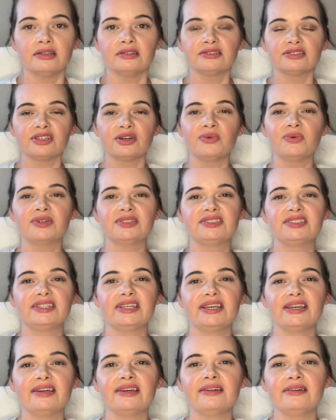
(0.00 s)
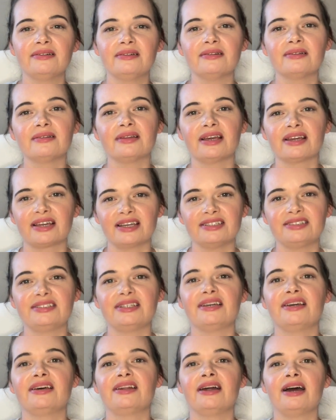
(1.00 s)
So once again, like I
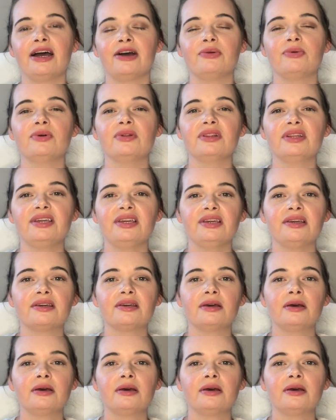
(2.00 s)
said, I will link